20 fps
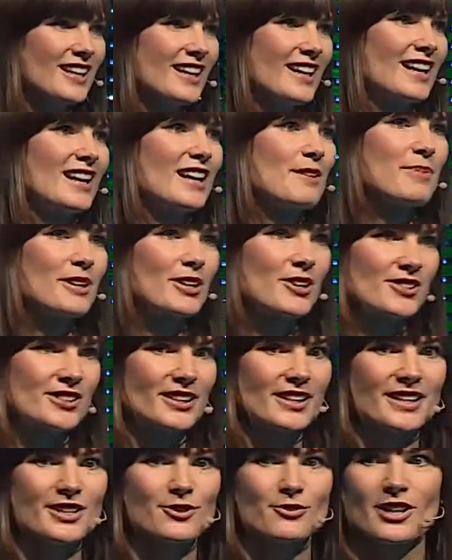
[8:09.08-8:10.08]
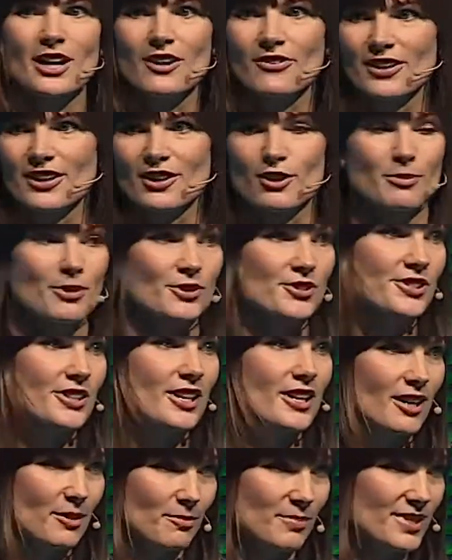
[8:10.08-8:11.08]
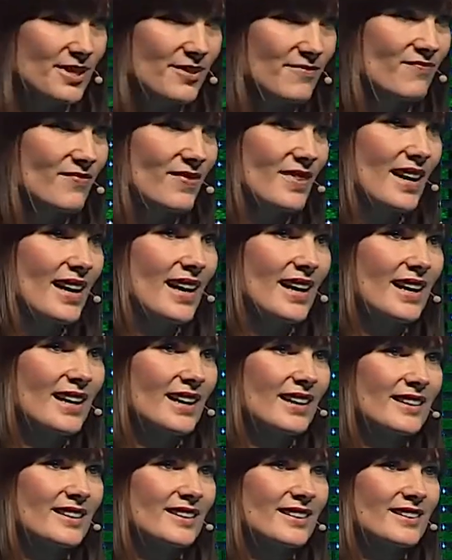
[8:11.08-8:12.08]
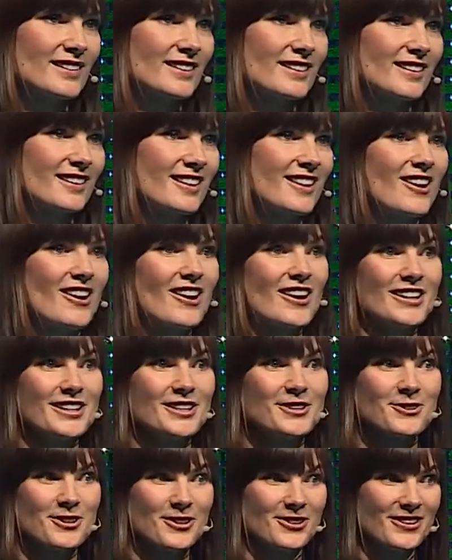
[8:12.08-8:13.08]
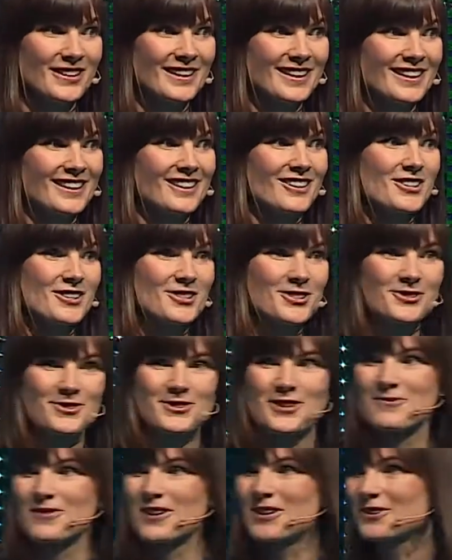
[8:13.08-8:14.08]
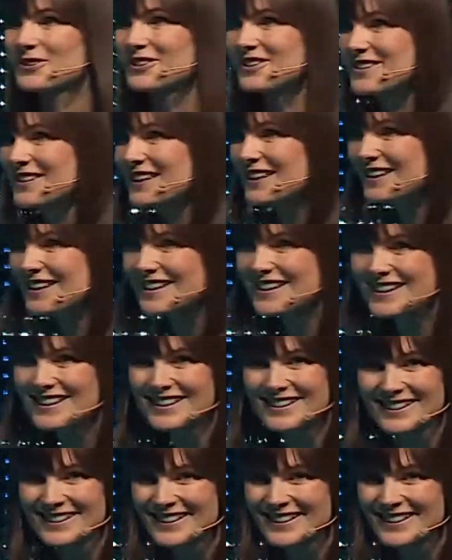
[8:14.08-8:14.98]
uh, because I knew nothing about startups. And I knew a thing or two about thinking.